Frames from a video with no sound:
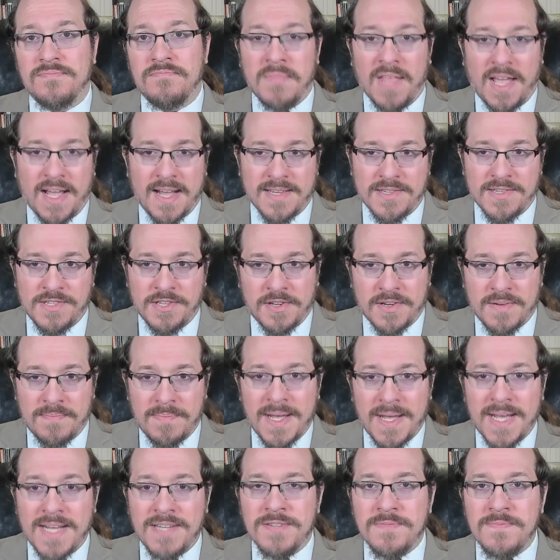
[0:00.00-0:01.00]
As you can
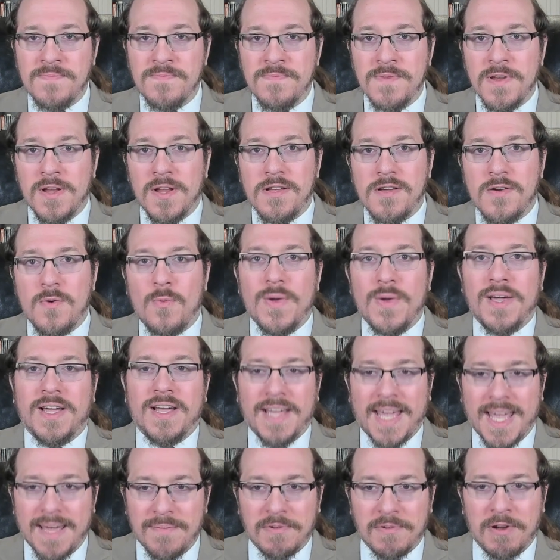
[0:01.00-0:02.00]
imagine, we
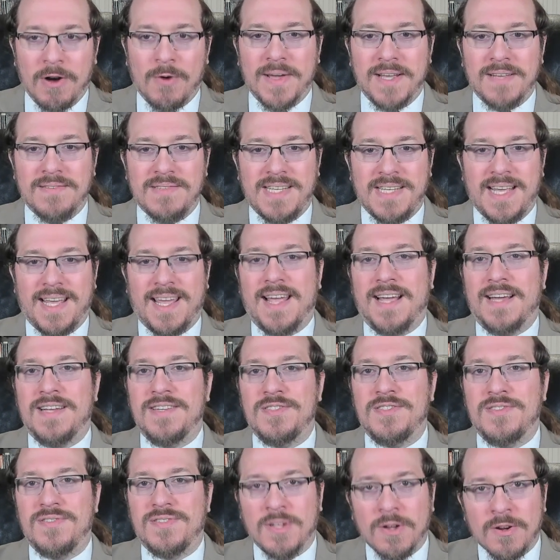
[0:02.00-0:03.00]
can keep going, taking
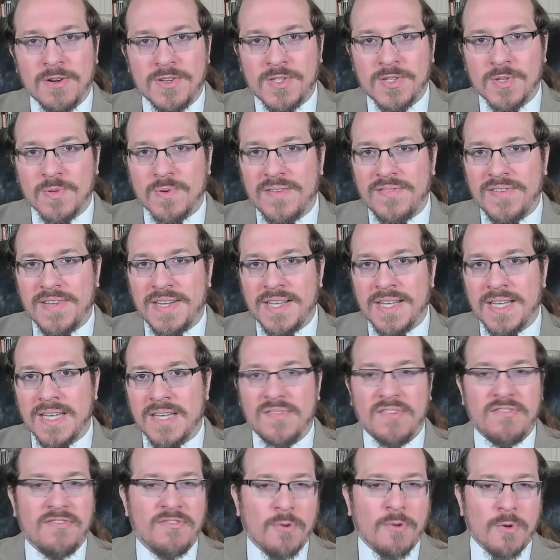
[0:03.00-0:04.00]
a third
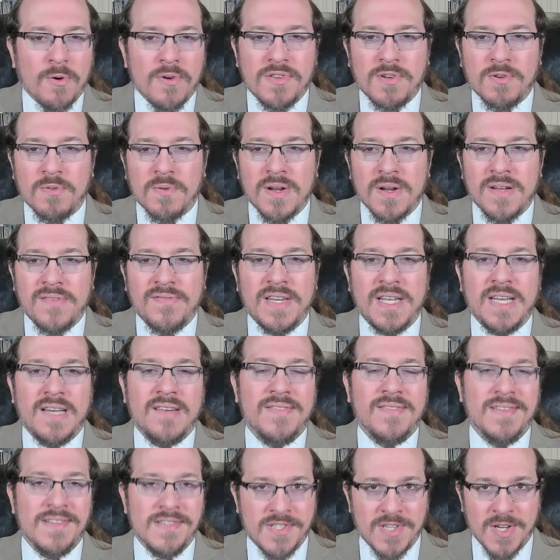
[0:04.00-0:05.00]
derivative, a fourth
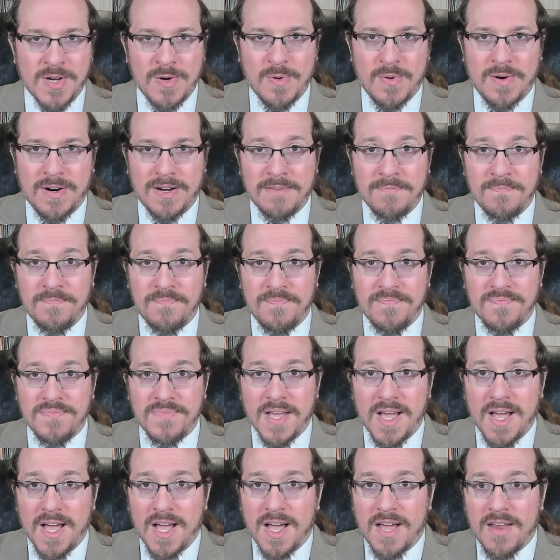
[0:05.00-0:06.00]
derivative, and so on.
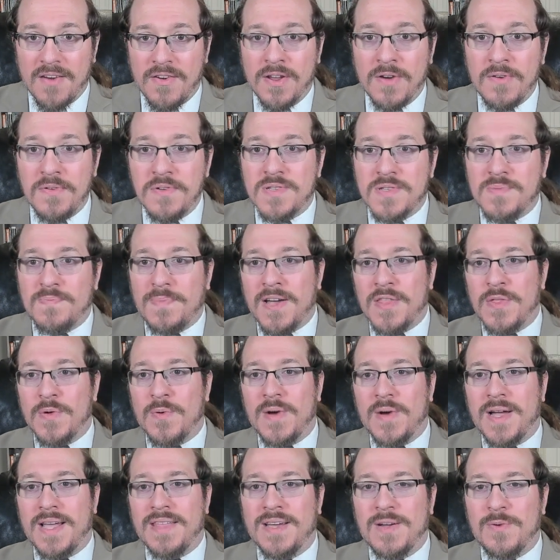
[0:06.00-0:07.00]
Notice, by the
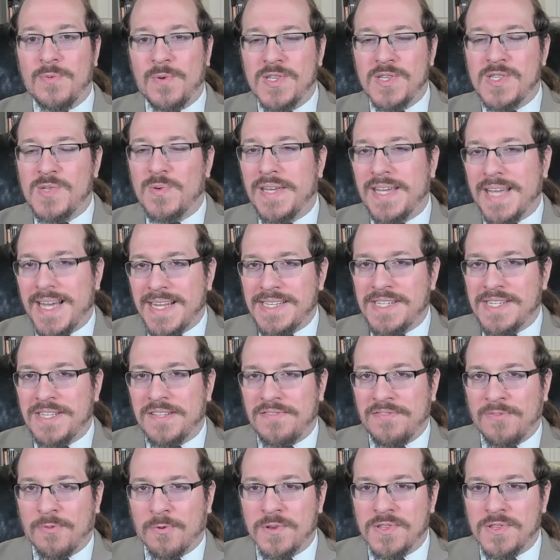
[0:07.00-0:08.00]
way, that once we get to
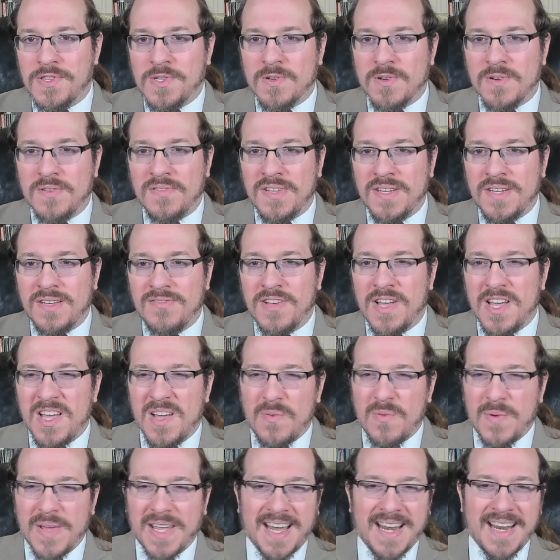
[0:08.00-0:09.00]
the fourth
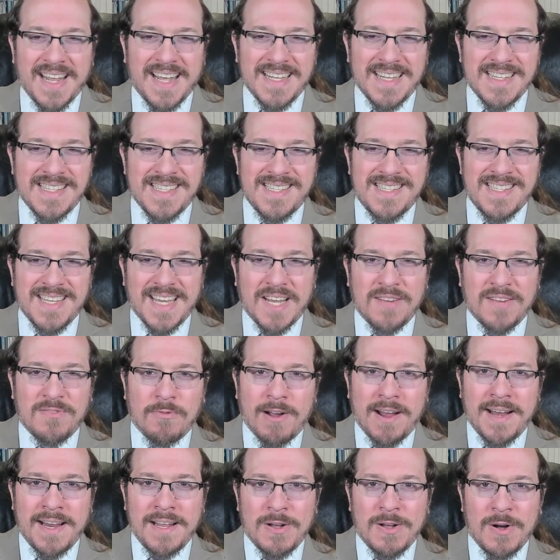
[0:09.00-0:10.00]
derivative, we kind of get sick of
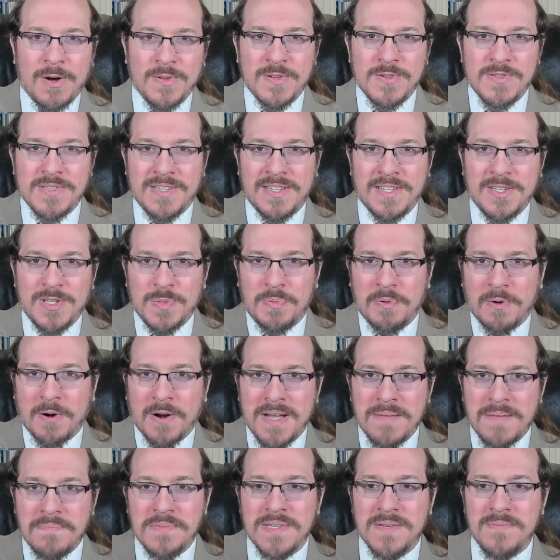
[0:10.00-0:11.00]
writing all those little
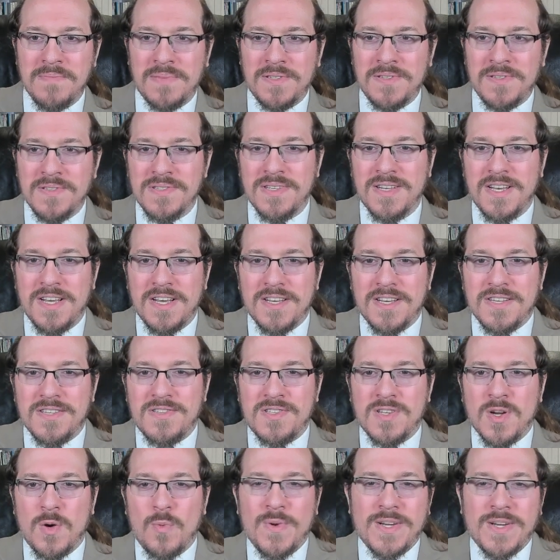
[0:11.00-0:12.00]
prime symbols,
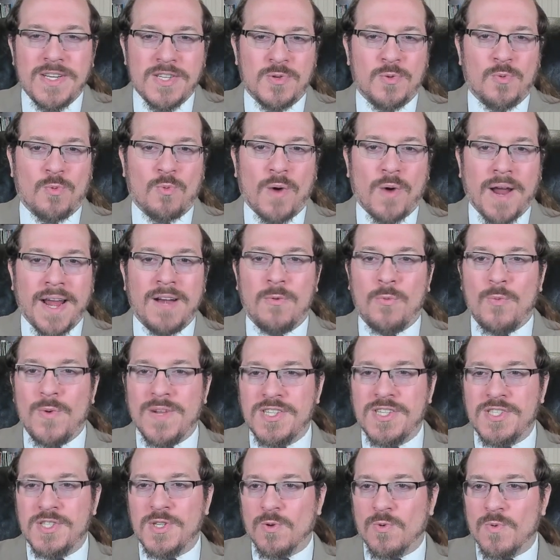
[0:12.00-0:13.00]
so we just write
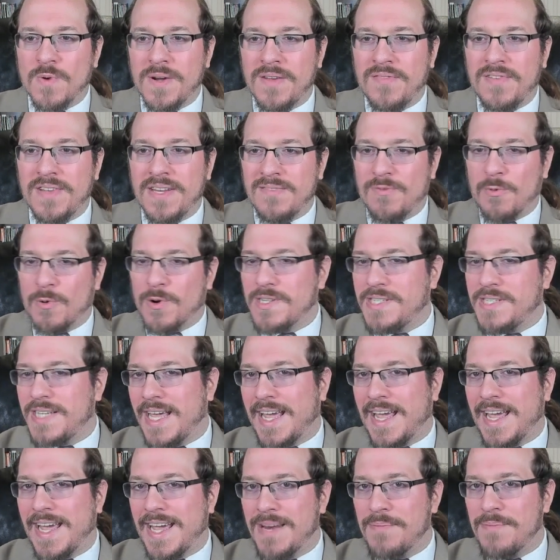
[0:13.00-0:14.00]
which derivative we're
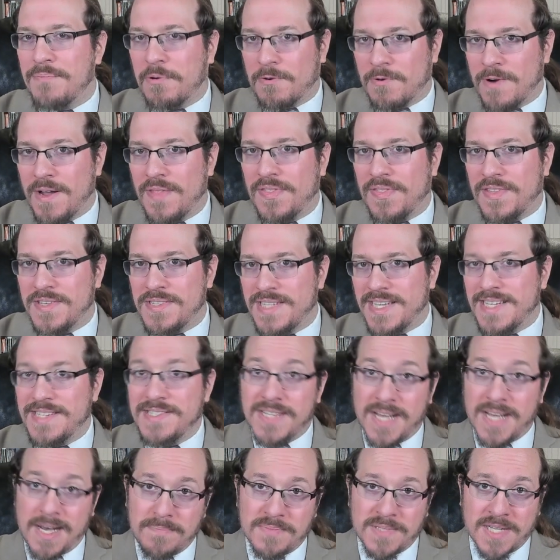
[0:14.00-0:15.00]
taking in
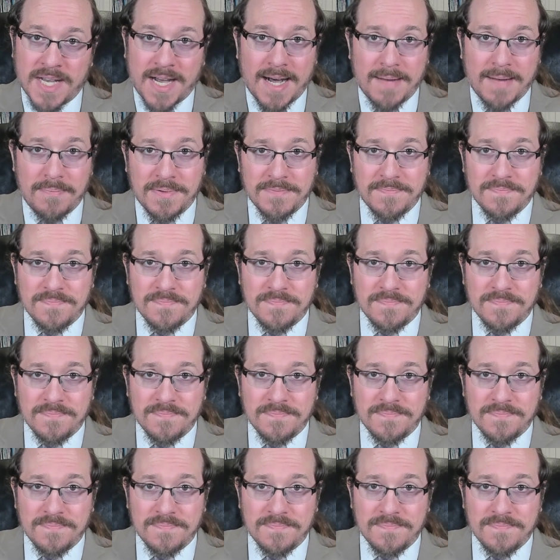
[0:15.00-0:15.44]
parentheses up top.